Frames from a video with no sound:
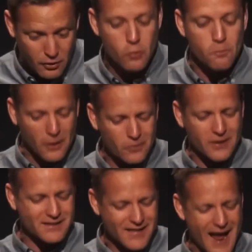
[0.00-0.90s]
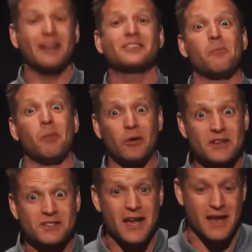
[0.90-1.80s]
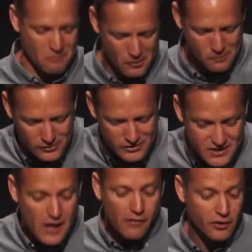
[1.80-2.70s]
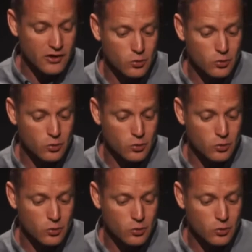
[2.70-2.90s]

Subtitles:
who built his house upon the sand. My apologies. Verse